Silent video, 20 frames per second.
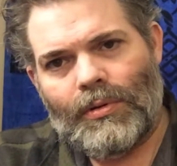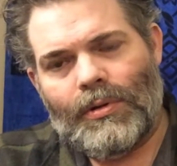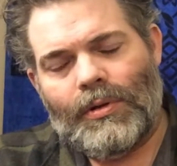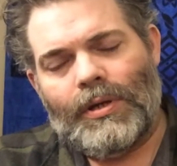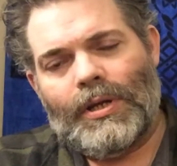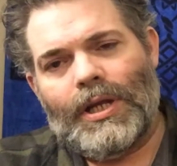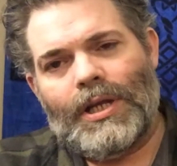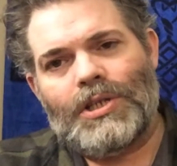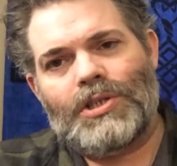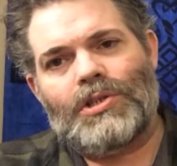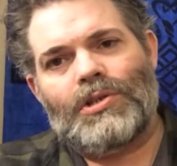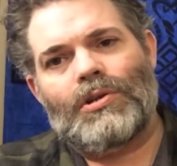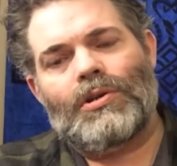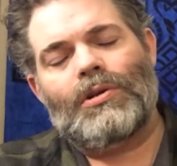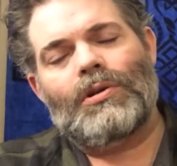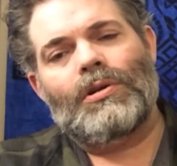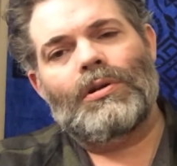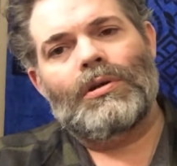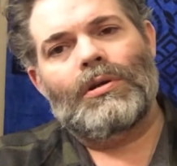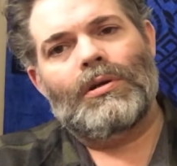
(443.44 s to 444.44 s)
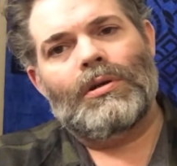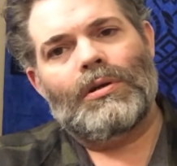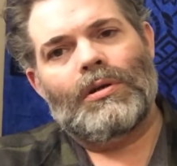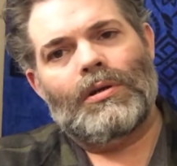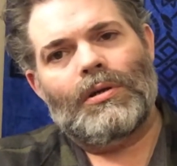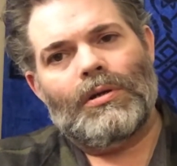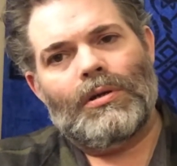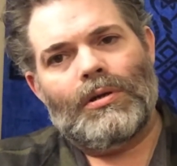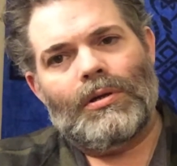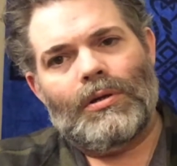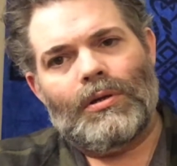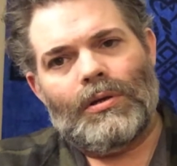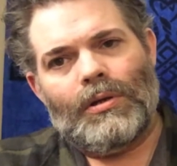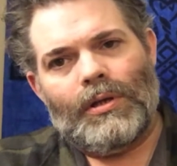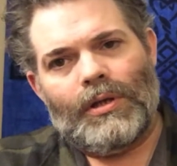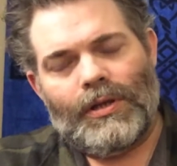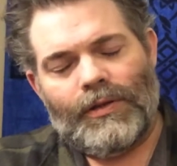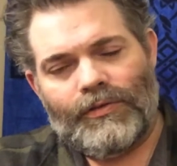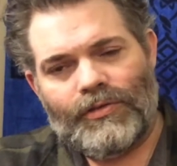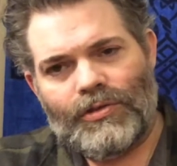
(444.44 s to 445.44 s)
nature
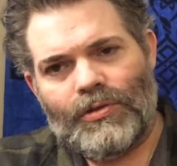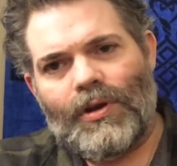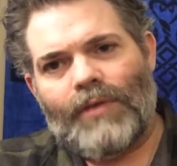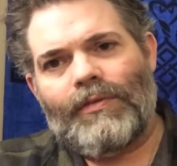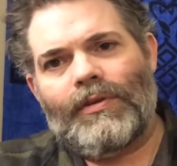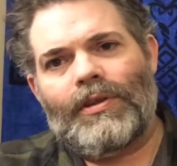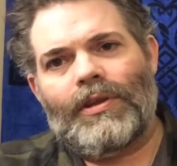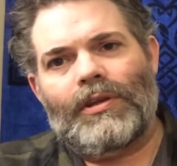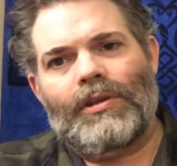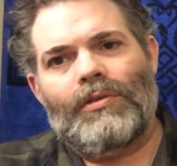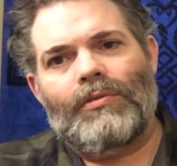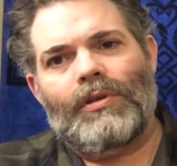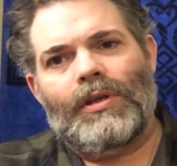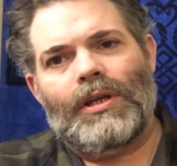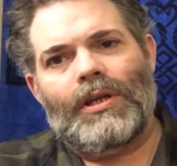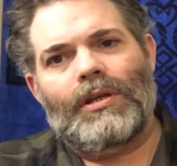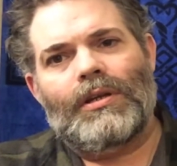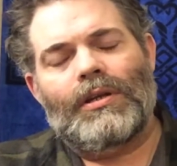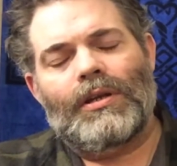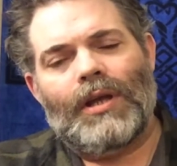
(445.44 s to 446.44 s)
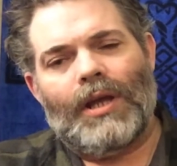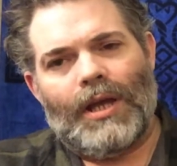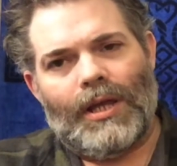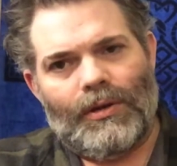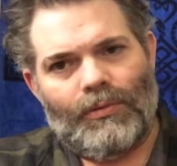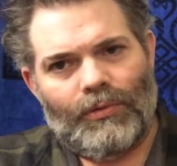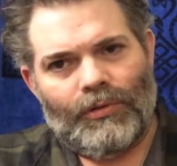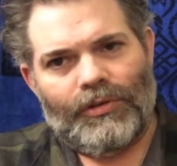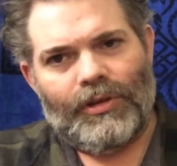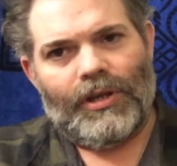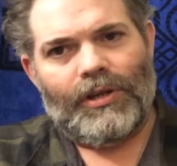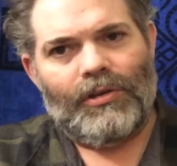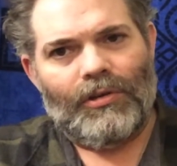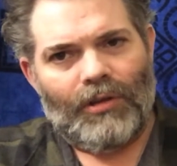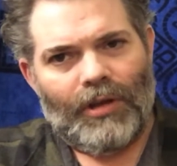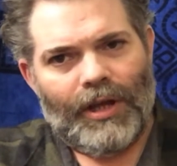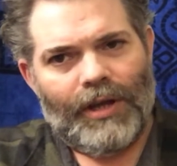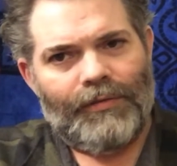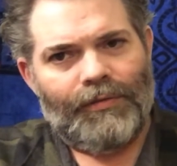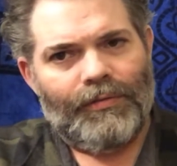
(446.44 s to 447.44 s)
gives you everything you need and it will take your
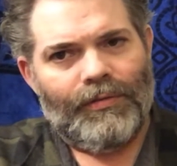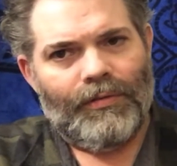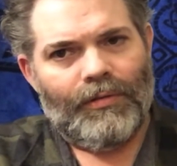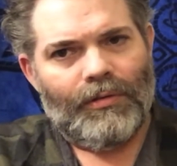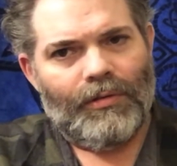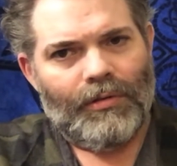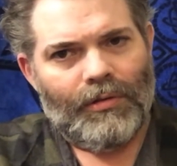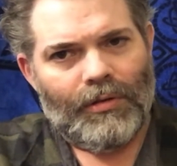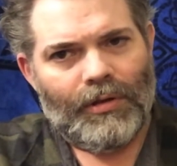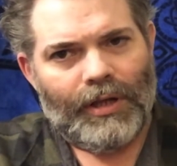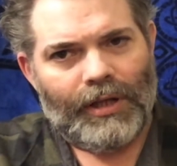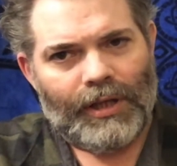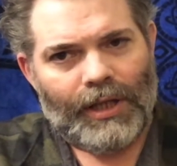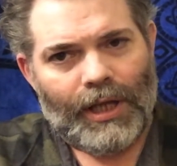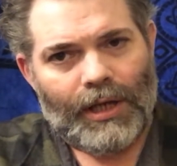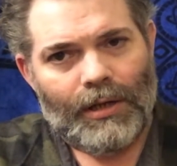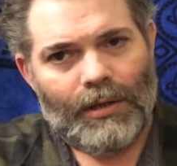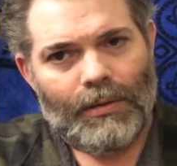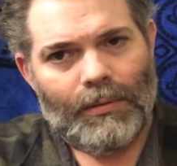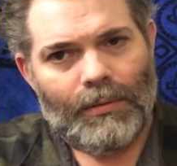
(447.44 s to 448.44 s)
life like that.